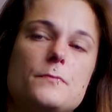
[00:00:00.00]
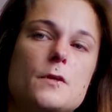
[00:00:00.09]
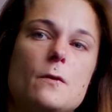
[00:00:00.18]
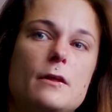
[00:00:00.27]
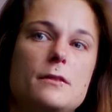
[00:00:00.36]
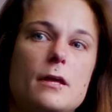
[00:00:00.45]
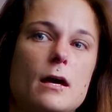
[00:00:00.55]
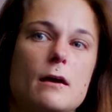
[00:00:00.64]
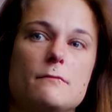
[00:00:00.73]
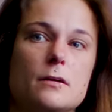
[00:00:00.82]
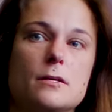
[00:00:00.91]
the only thing
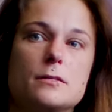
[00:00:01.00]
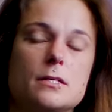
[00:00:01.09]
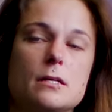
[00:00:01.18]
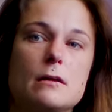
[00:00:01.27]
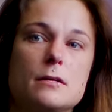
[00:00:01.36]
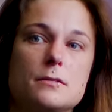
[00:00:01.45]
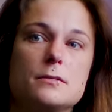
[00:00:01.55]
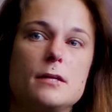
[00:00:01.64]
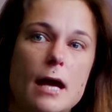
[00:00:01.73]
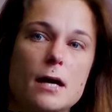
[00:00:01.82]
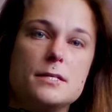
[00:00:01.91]
I've learned
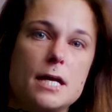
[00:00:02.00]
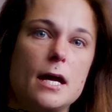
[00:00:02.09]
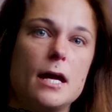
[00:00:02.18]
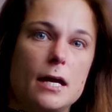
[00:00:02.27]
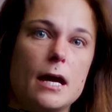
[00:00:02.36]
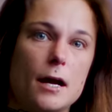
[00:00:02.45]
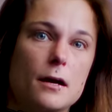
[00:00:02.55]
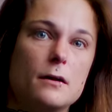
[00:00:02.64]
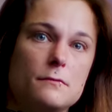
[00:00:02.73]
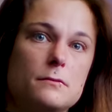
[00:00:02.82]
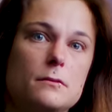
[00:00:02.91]
is, yeah, taking care
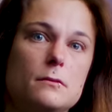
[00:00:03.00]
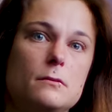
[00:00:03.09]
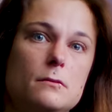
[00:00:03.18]
of.